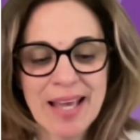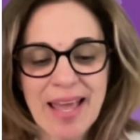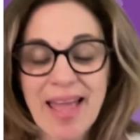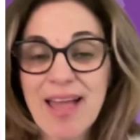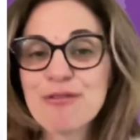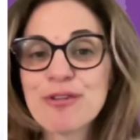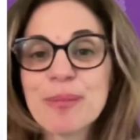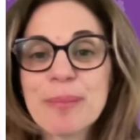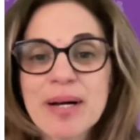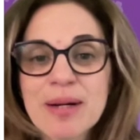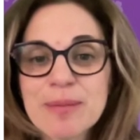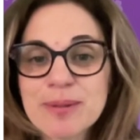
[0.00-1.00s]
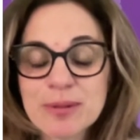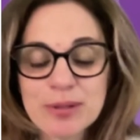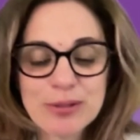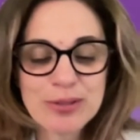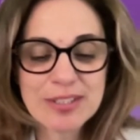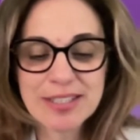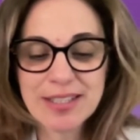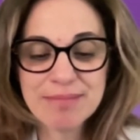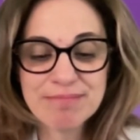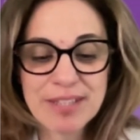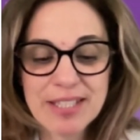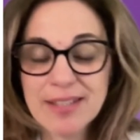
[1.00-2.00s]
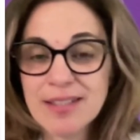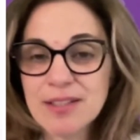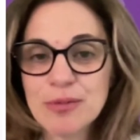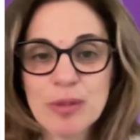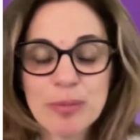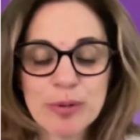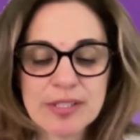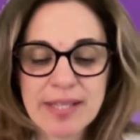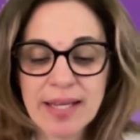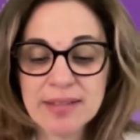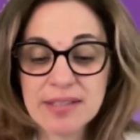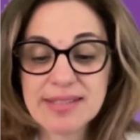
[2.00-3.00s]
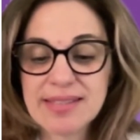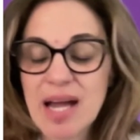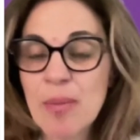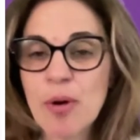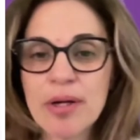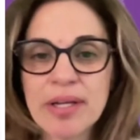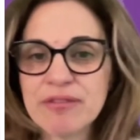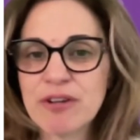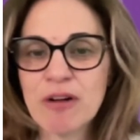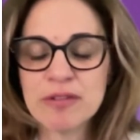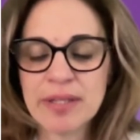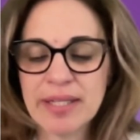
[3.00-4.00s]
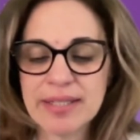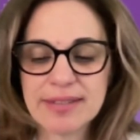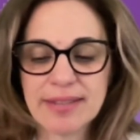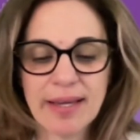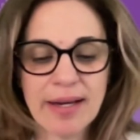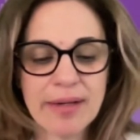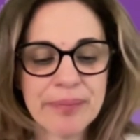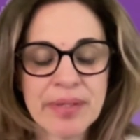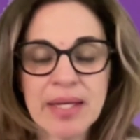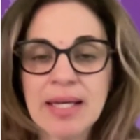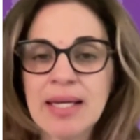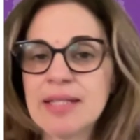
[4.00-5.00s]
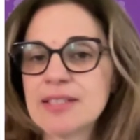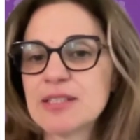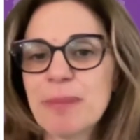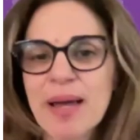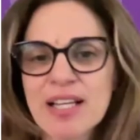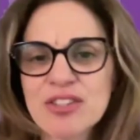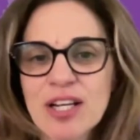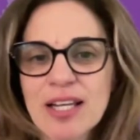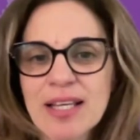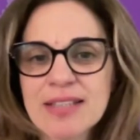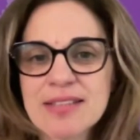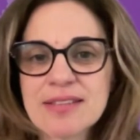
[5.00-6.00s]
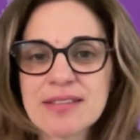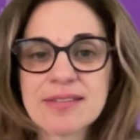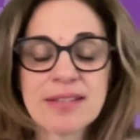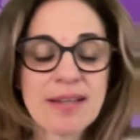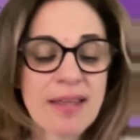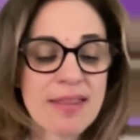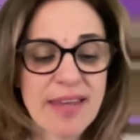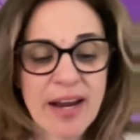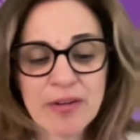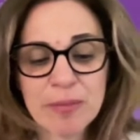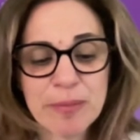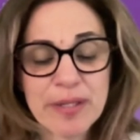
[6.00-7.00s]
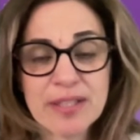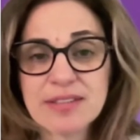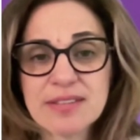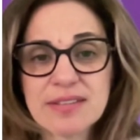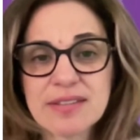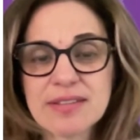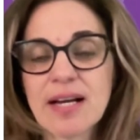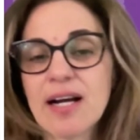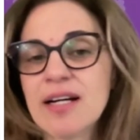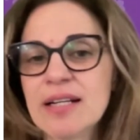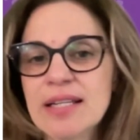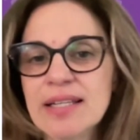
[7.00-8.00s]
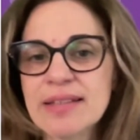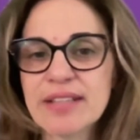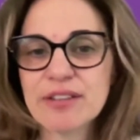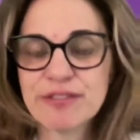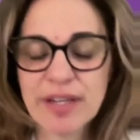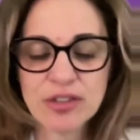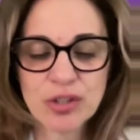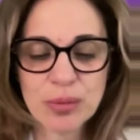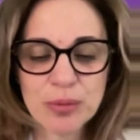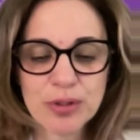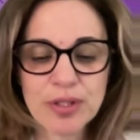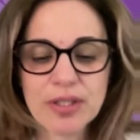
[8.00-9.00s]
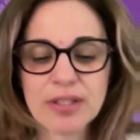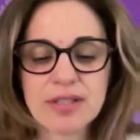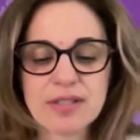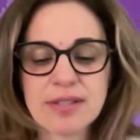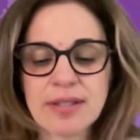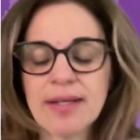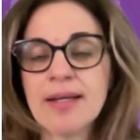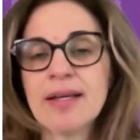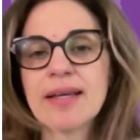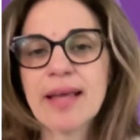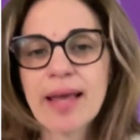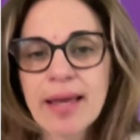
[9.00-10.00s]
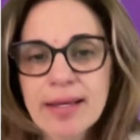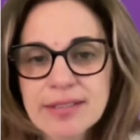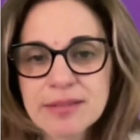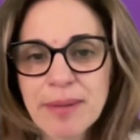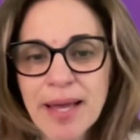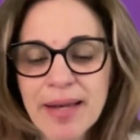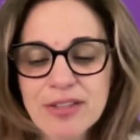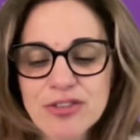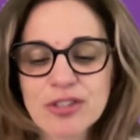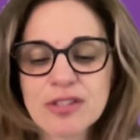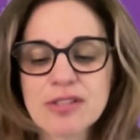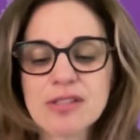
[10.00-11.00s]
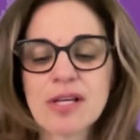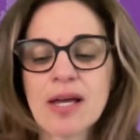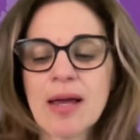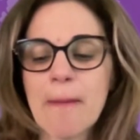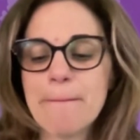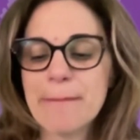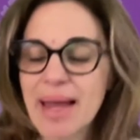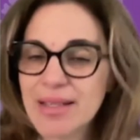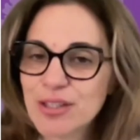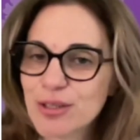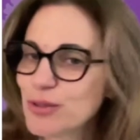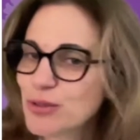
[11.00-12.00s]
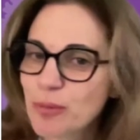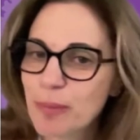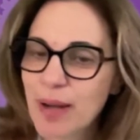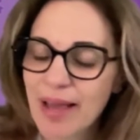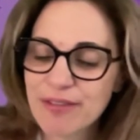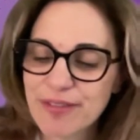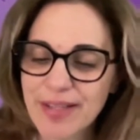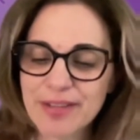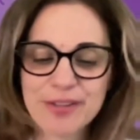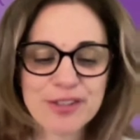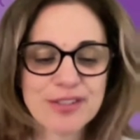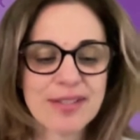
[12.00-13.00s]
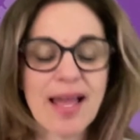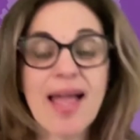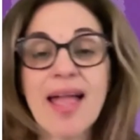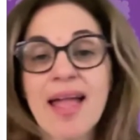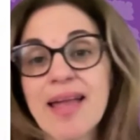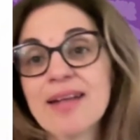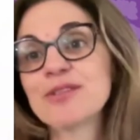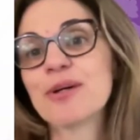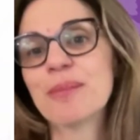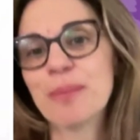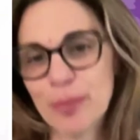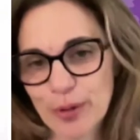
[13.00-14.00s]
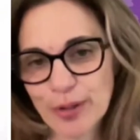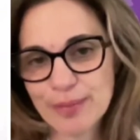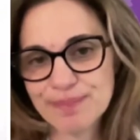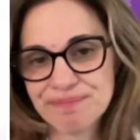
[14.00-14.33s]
Every bubble you see here represents someone involved in his care. Specialists, therapists, early intervention workers, case managers, medical supply vendors, and more.